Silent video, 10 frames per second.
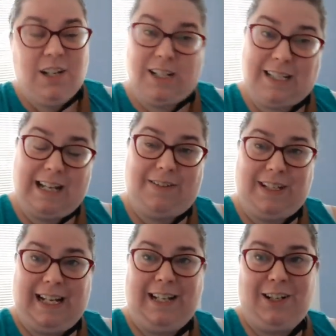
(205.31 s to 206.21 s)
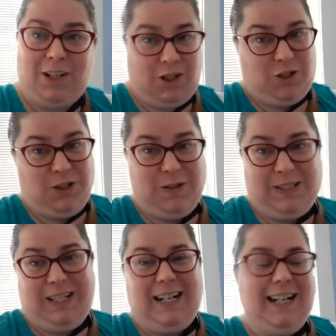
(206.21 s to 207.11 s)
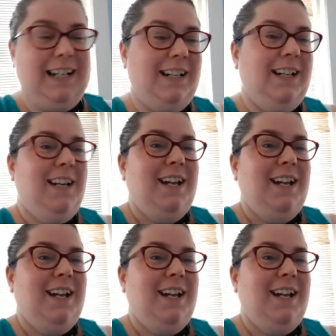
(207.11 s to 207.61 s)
Just have to get shoes on.